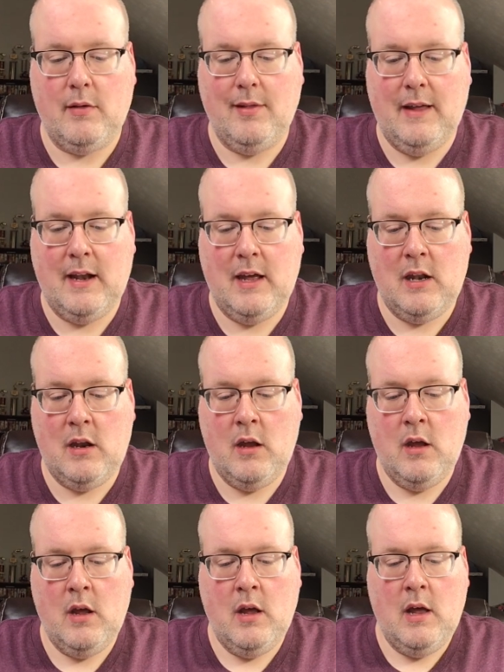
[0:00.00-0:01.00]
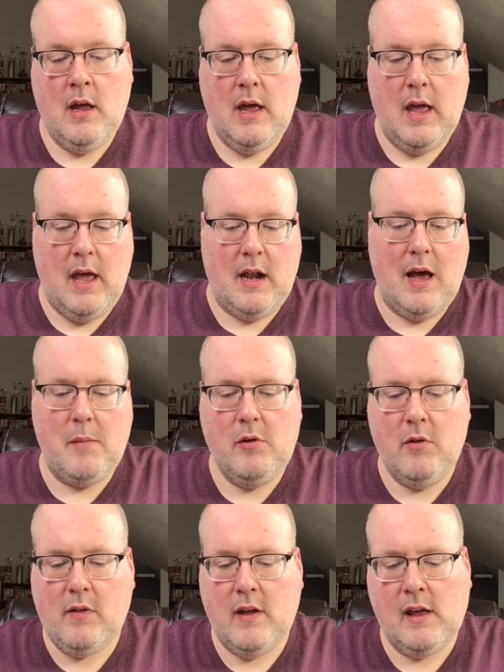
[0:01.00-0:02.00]
linen, and I'm
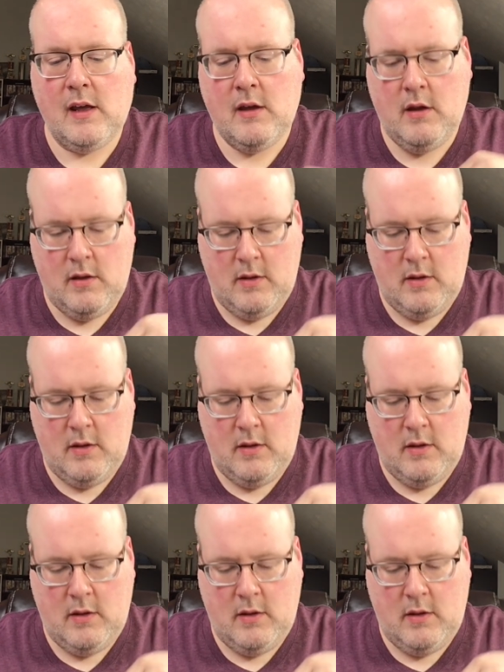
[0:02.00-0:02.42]
using